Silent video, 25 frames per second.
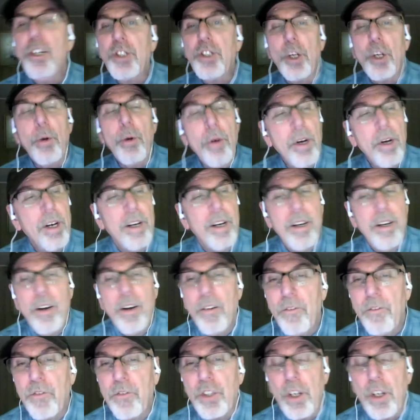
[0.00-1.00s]
Yep. So,
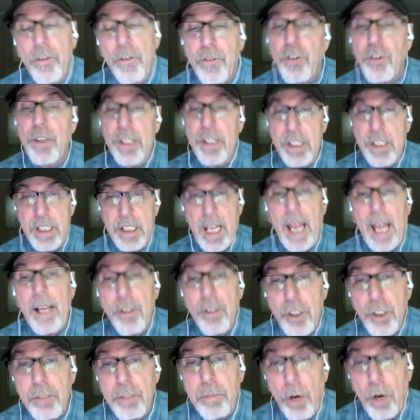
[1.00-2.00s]
for for a
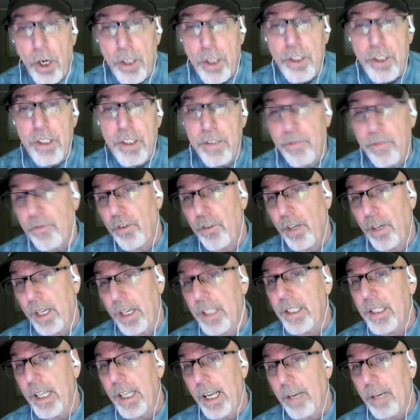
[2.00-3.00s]
salesperson, for
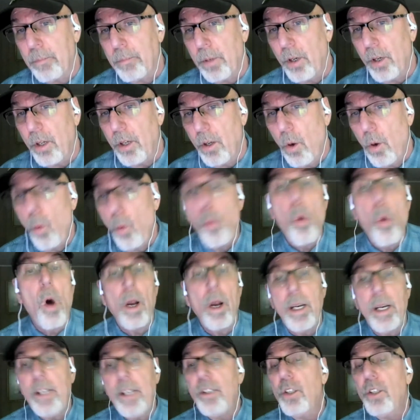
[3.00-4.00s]
example,
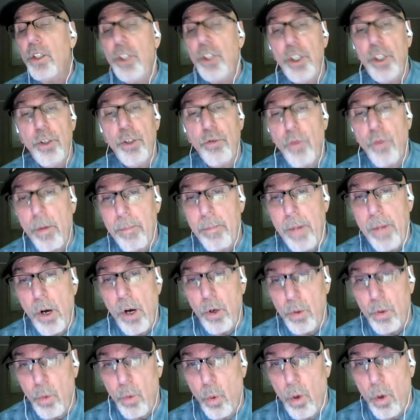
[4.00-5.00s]
wanting to do
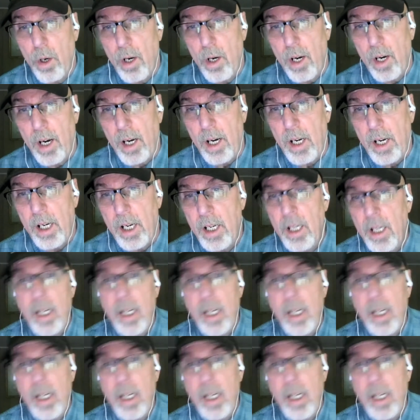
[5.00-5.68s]
remote work,